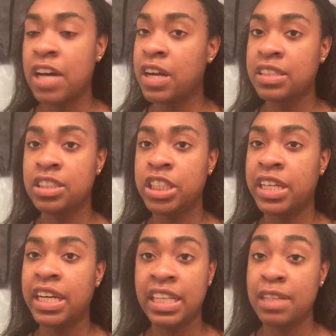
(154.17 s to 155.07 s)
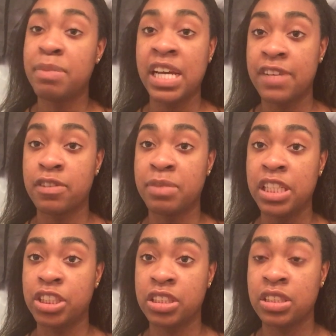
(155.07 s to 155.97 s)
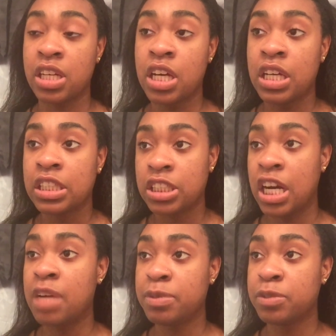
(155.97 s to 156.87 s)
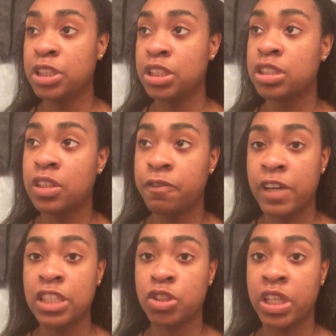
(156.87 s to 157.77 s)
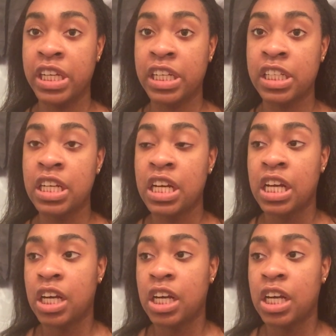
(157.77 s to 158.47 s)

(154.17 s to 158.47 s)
I don't have to share any of my information to help you reduce facial hair